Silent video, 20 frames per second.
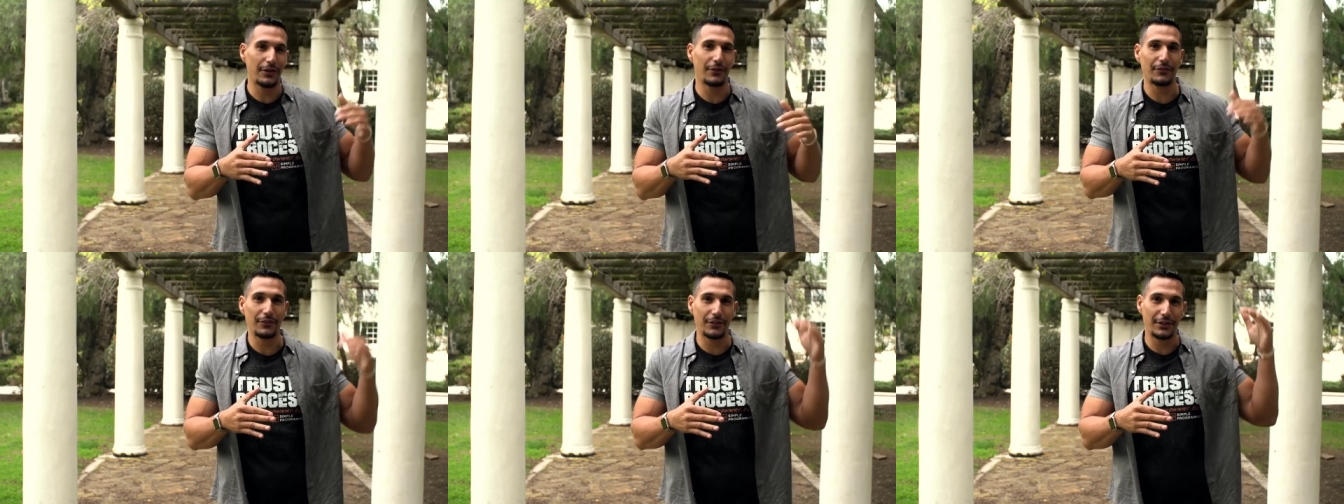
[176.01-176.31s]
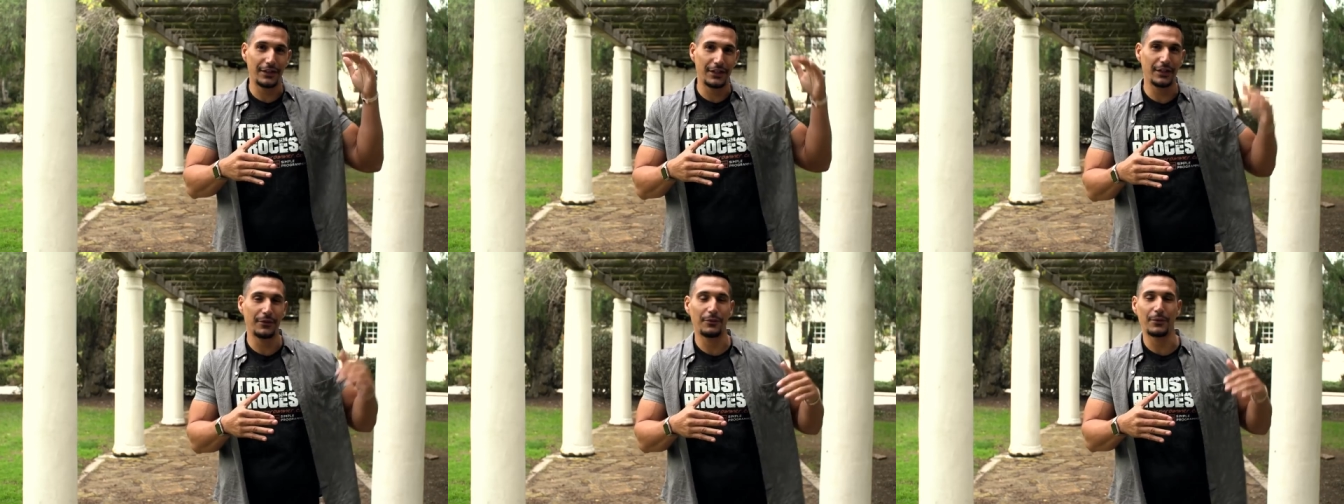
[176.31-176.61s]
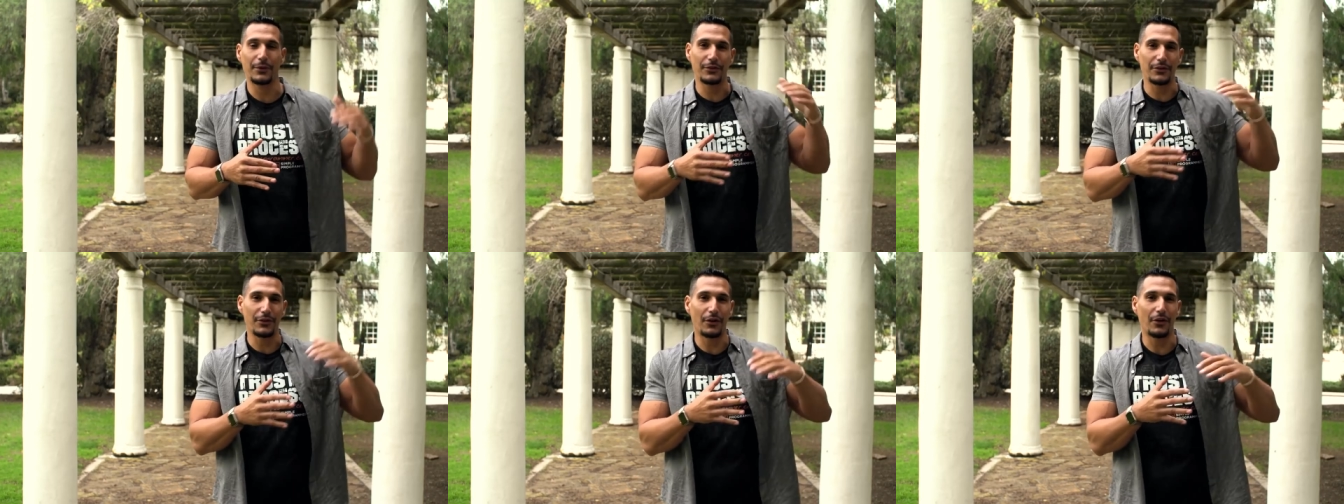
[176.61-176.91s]
the different
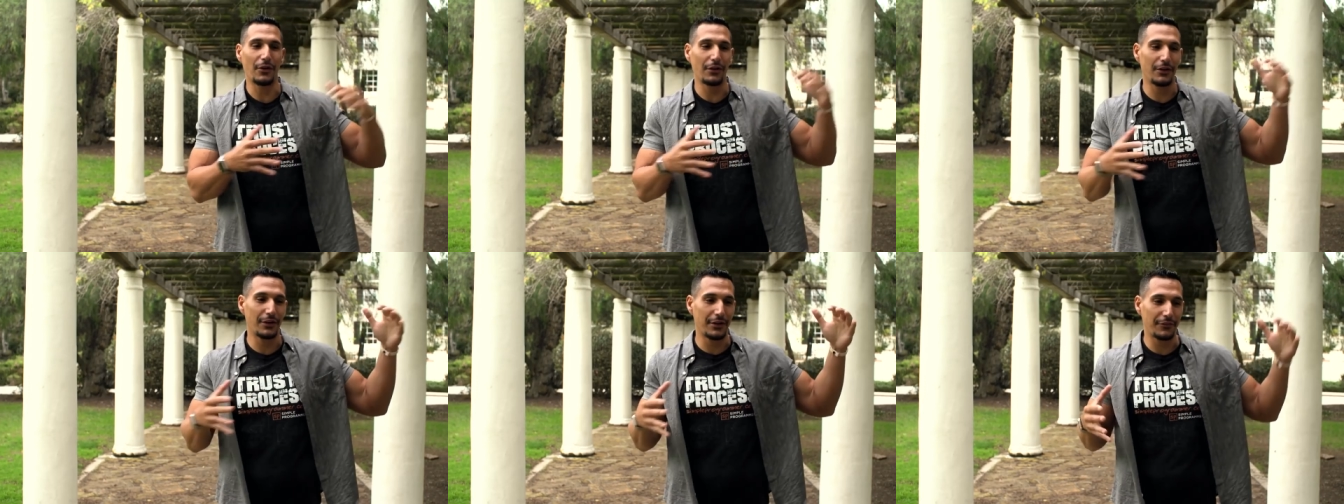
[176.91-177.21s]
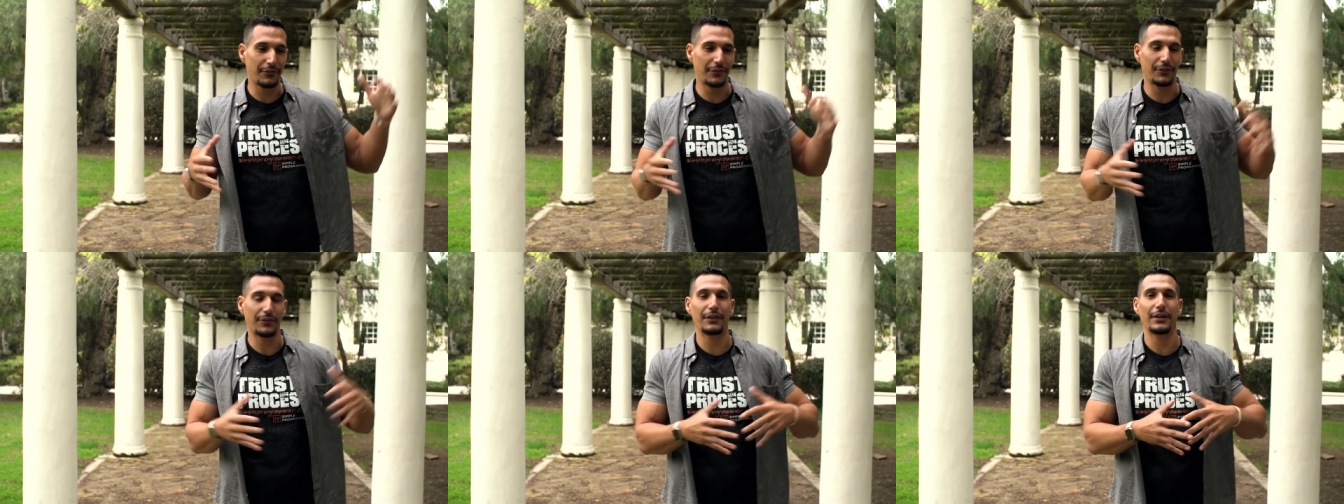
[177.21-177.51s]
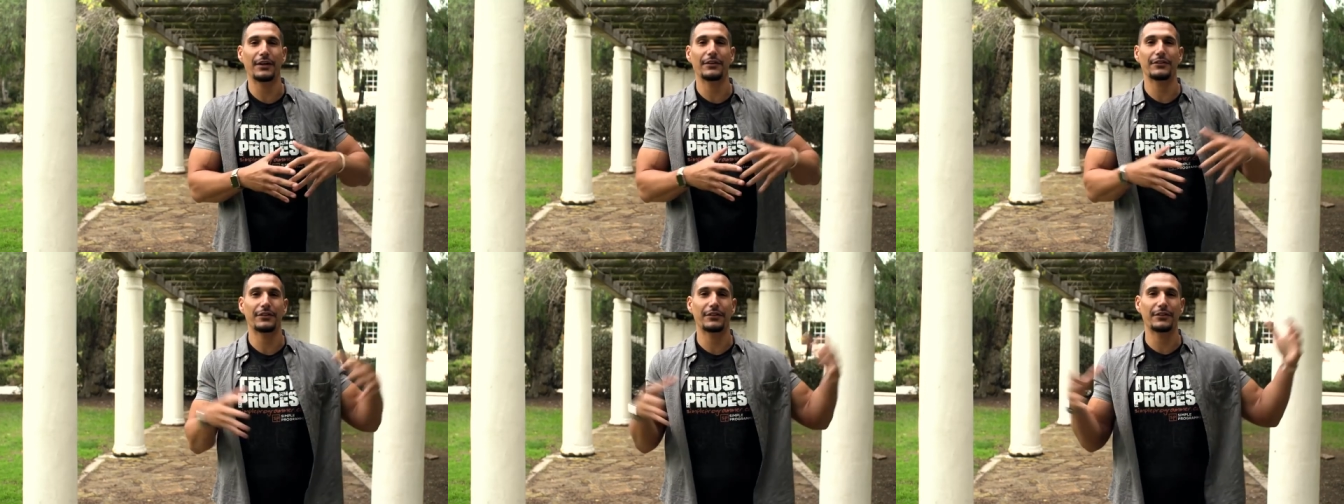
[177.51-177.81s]
keywords, all the different
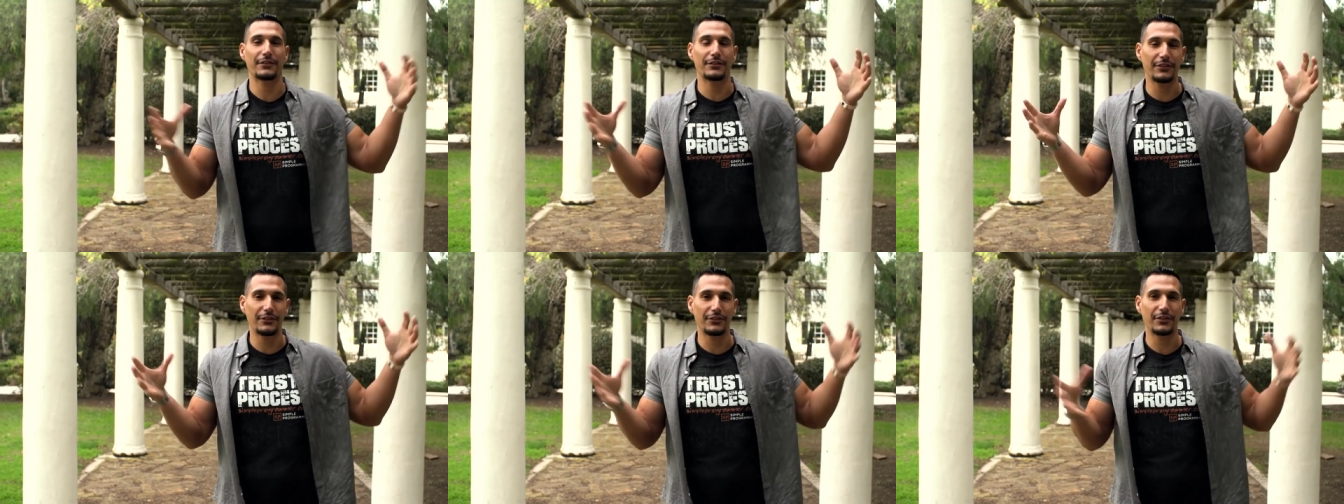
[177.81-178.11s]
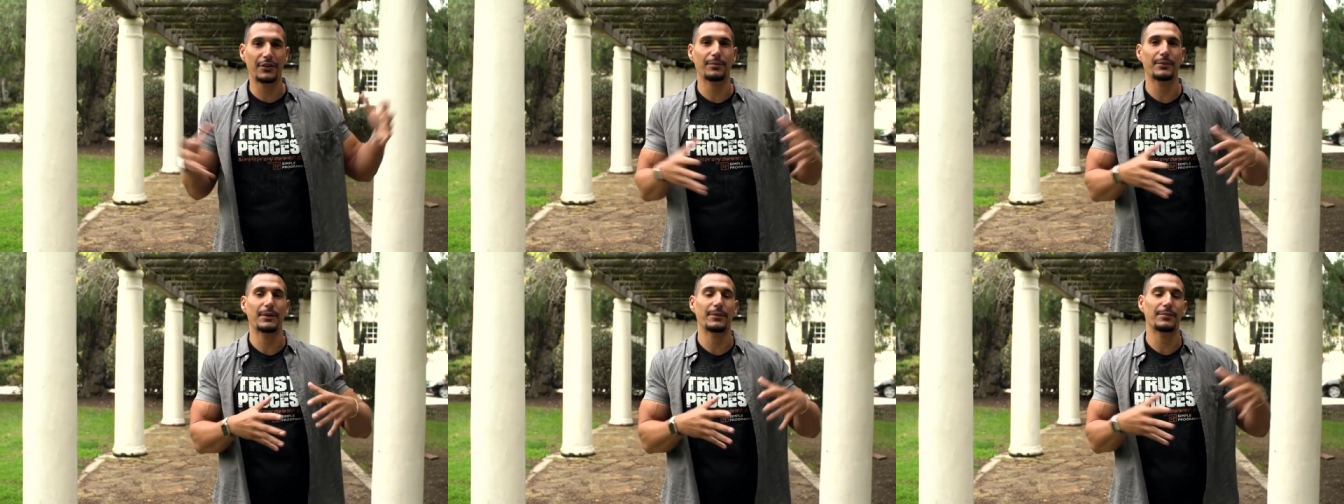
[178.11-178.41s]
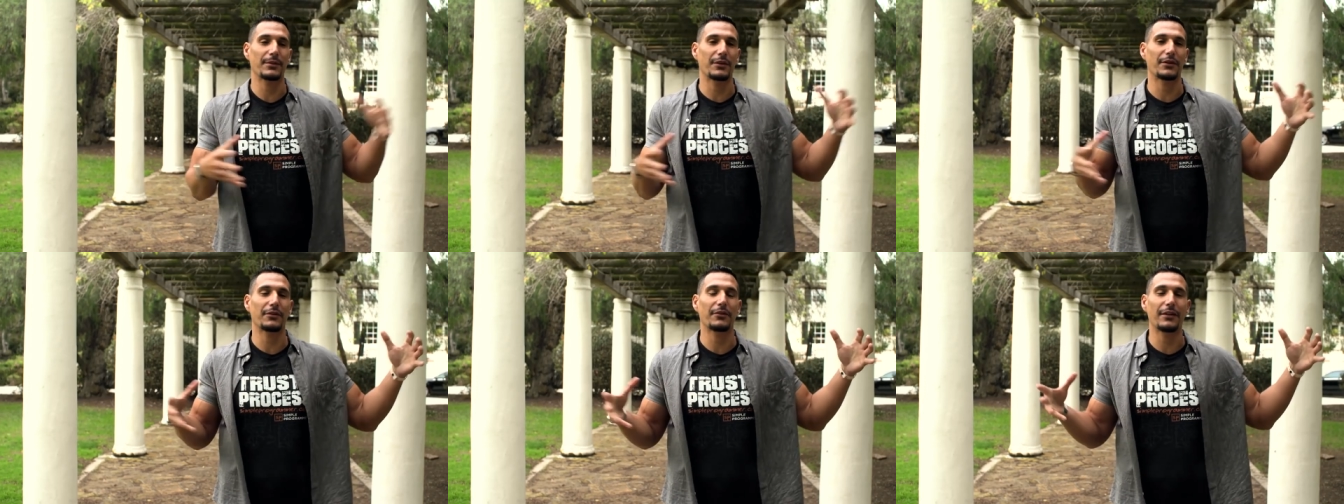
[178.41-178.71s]
things, and as C#
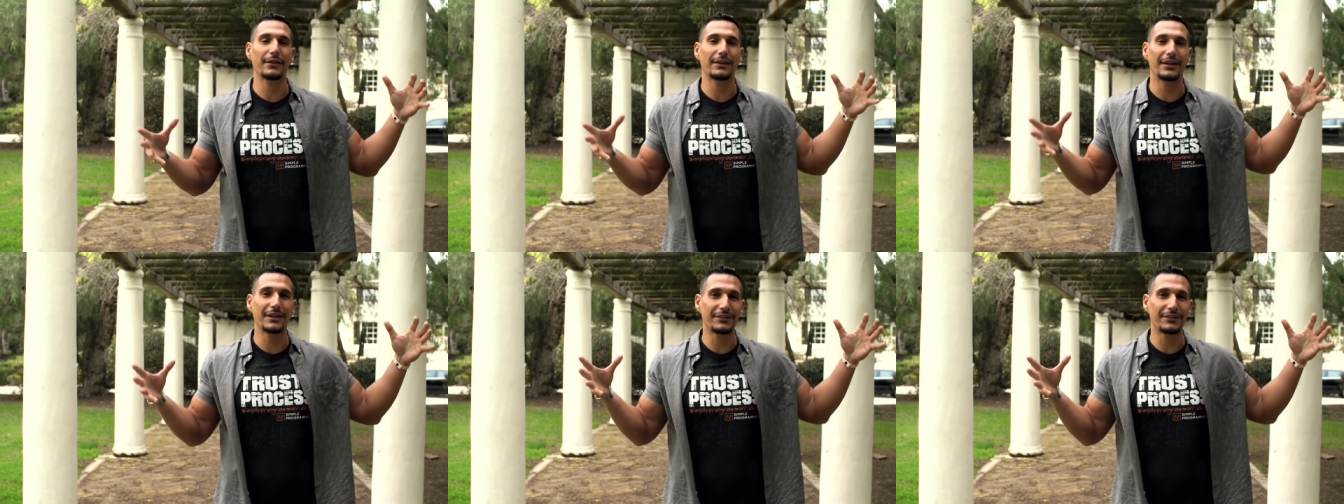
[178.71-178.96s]
keeps on growing,